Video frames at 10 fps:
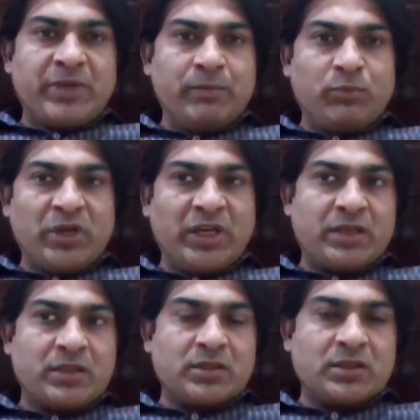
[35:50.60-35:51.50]

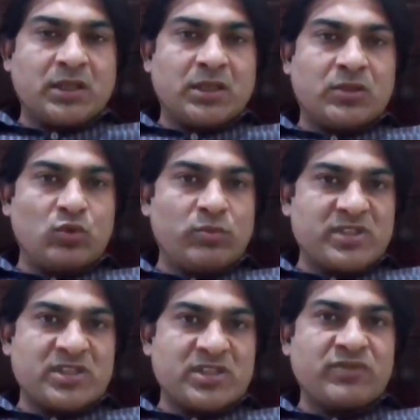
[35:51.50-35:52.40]
manipulate the two
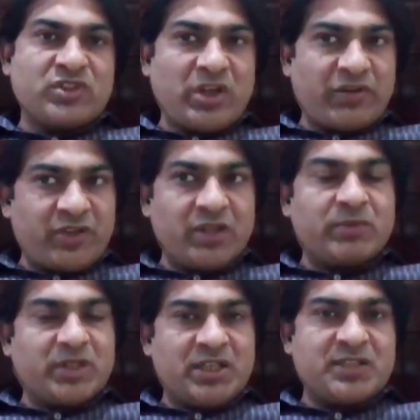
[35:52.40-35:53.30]
muscles which have done.
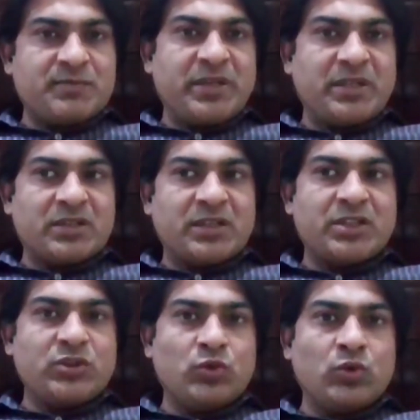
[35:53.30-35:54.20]
But it is better
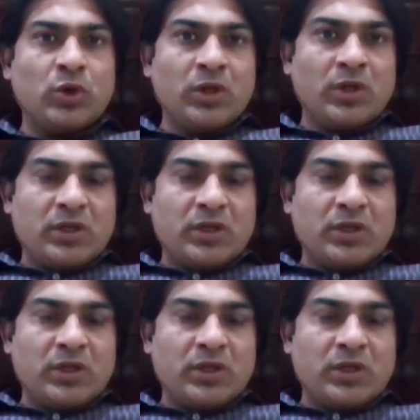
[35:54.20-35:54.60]
that you